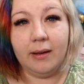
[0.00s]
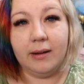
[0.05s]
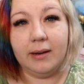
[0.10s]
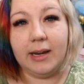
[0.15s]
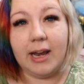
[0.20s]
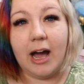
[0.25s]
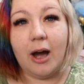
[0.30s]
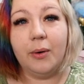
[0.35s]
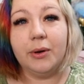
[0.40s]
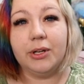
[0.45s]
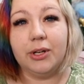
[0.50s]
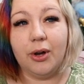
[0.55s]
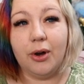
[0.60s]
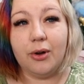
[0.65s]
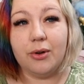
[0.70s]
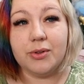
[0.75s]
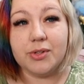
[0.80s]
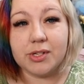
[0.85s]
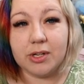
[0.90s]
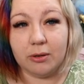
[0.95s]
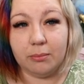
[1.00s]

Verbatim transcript: Now it goes